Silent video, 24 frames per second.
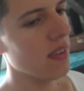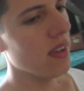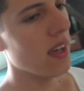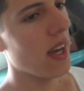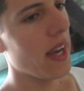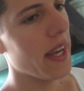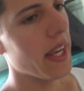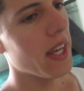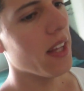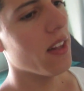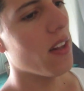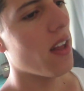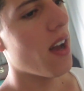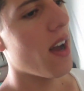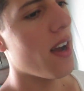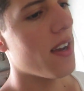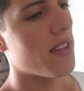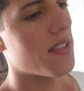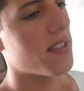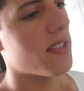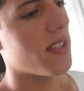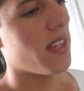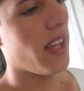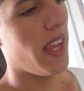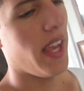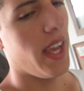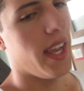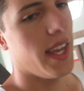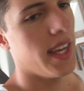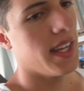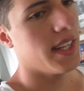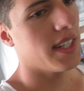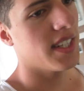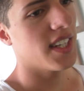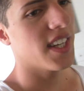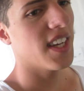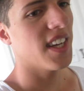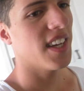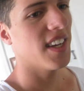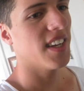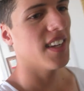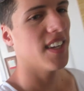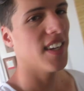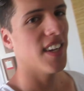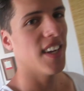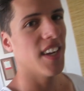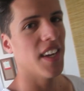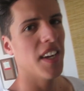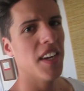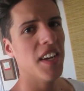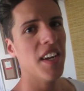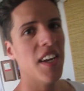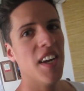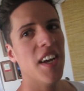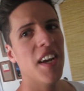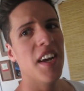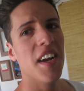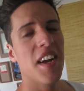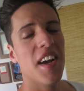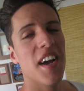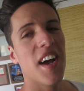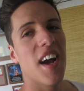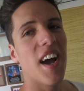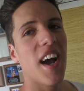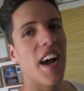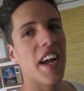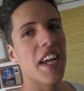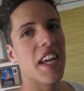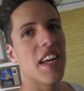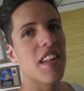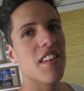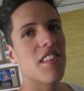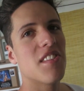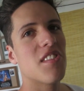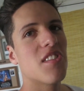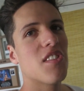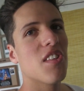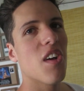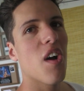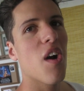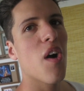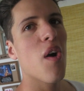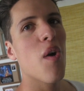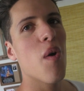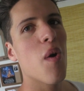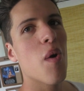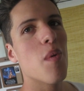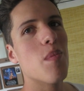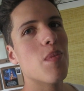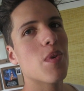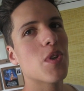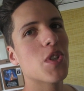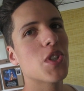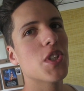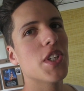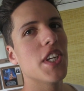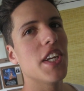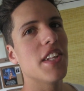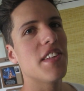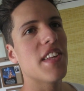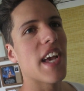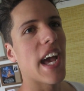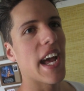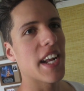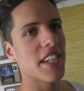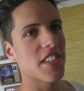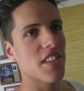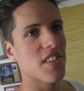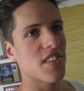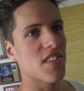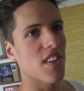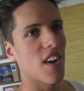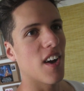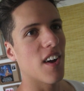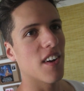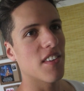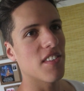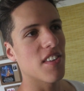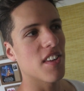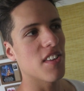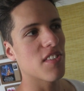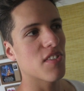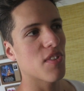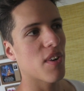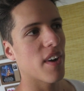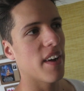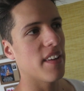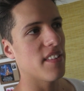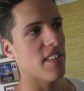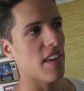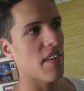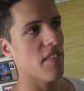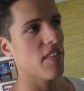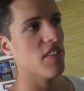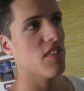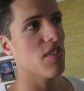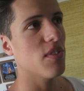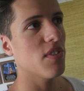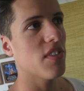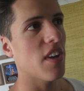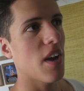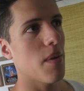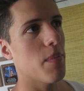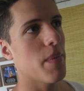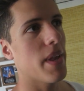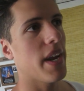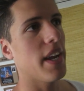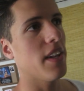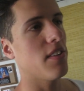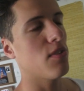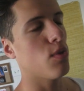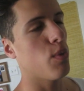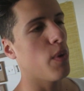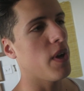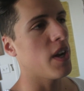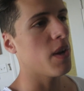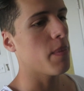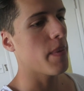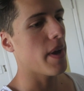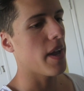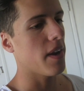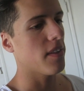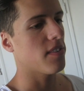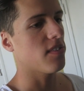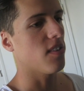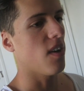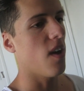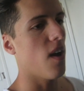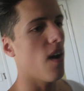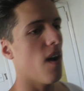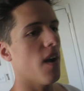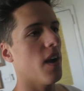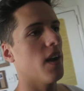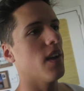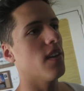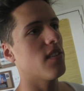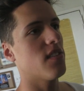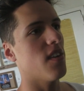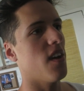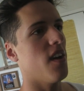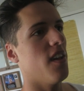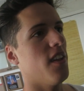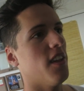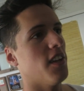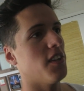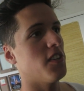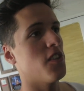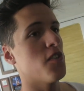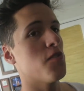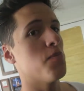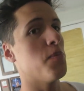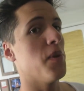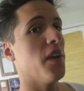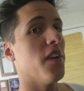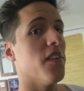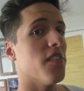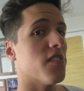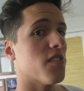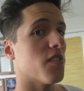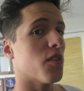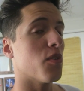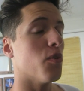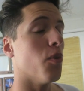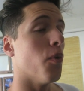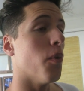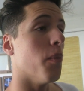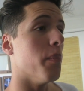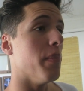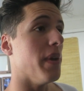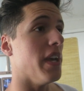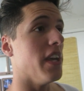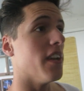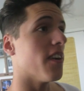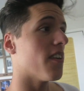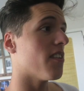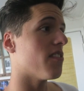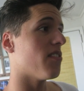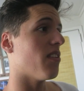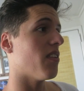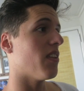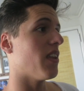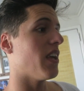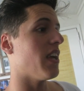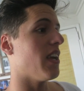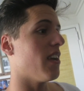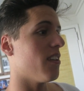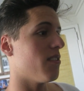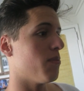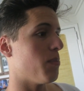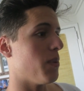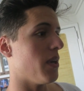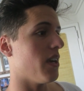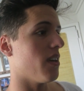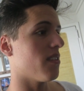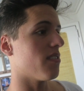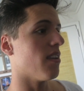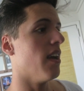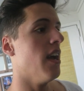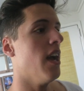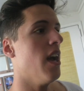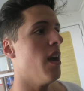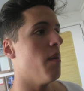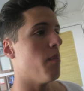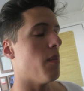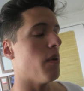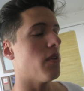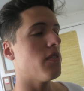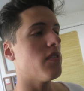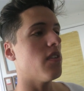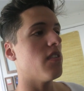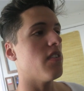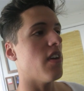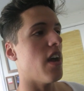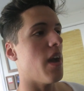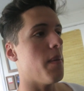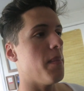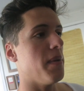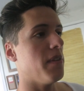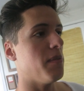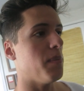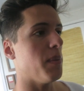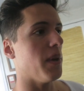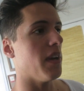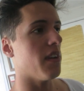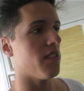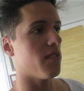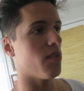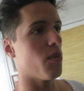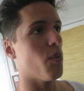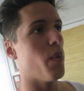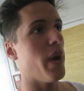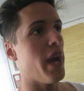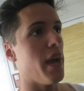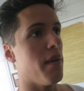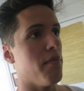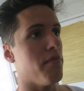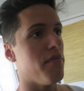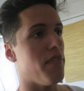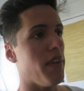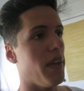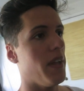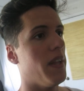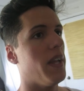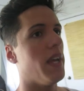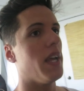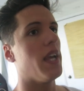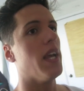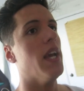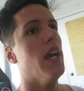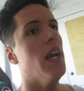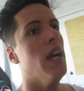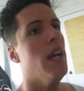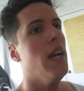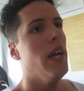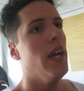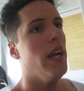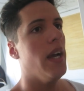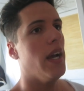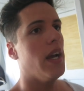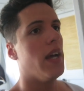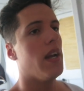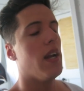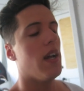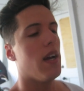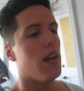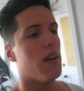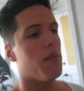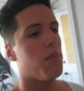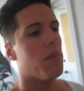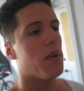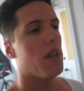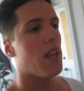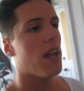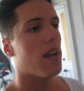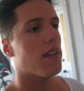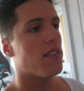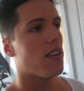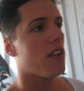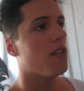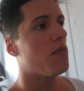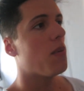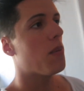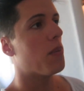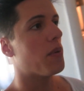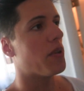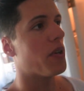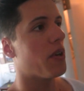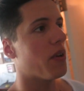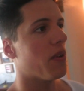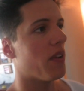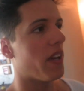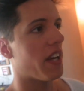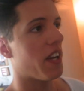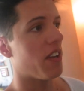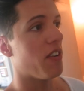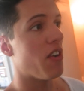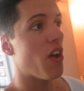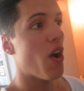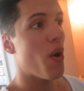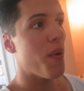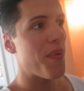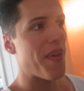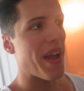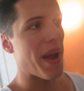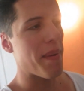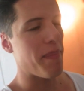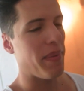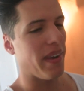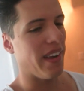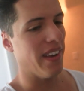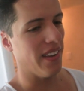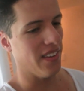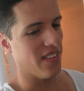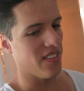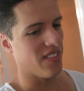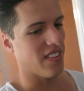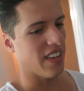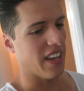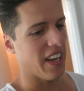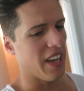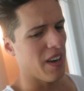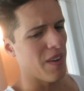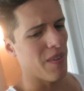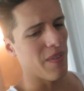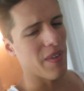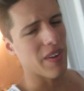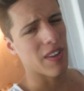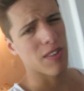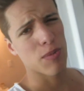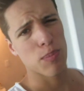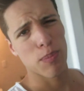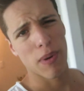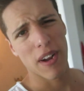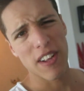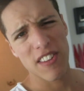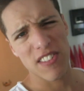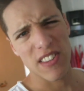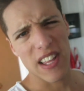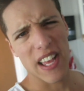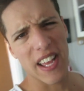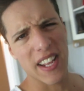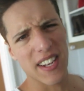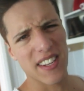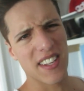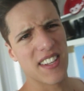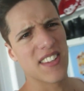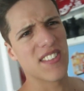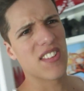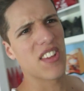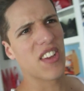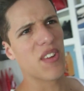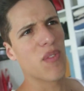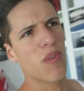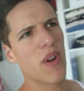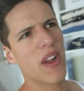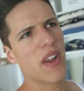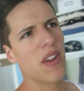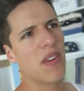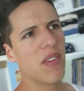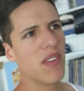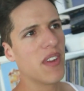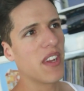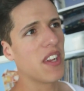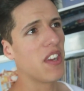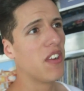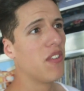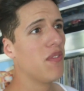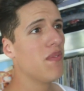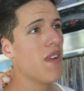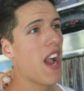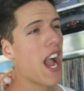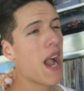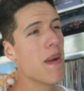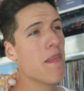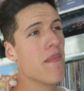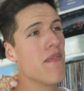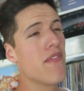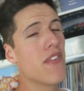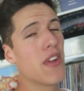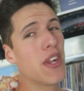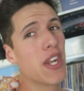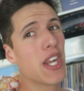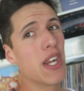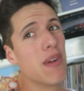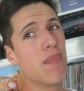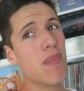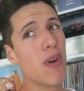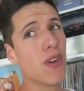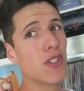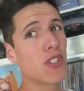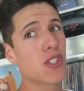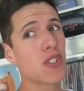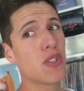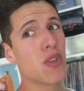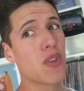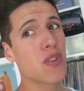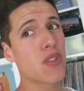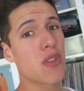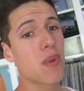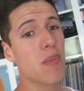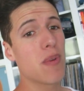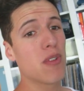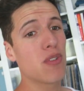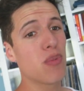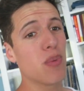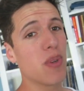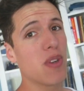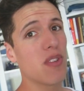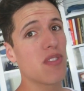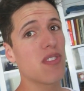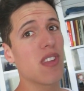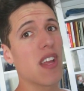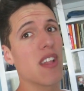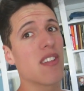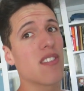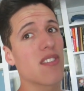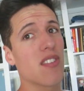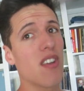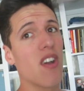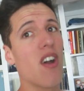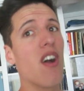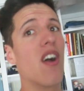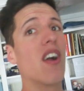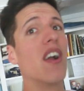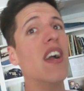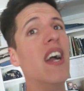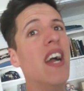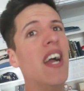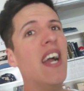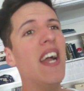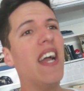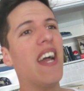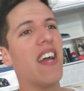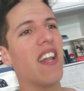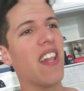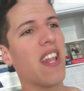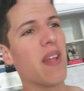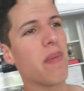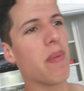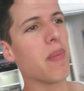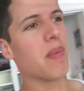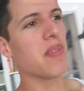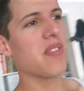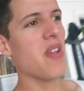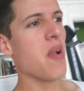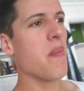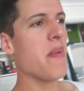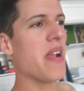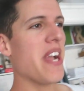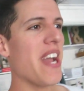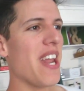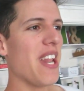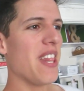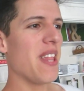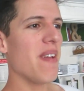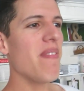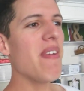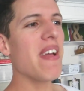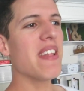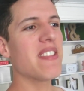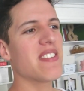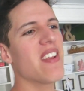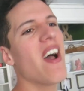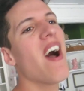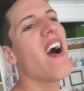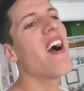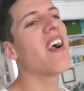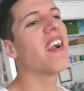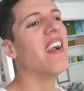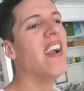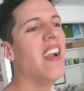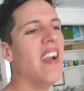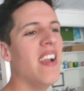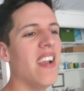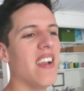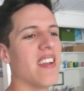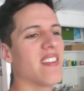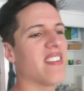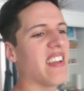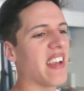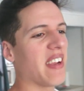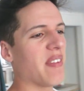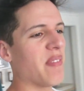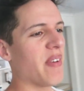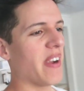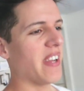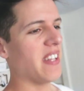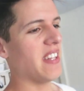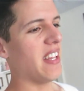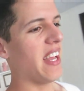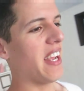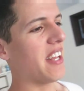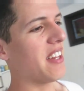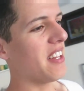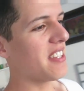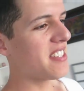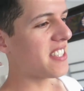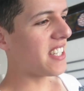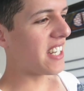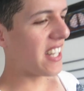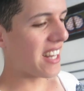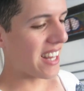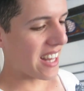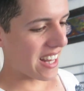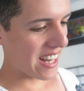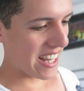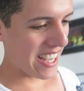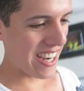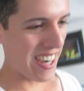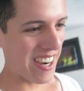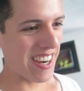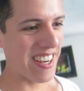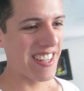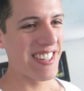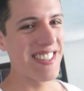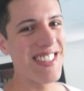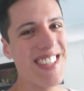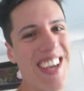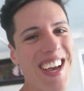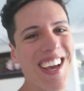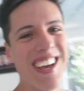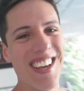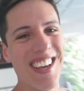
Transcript: I get lost and I get so emotionally attached to songs and it's crazy. Every single time that I tweet about a song, it's not like just because of the cool beat or something, it's because most of the time it's because of the way I'm feeling. And um, a lot of times people don't like know that because it's like I don't express that because like why I'm feeling emotional, so I'm gonna tweet a sad song. And a lot of people say, "Oh my god, I love that song." It's like, but like listen to the lyrics,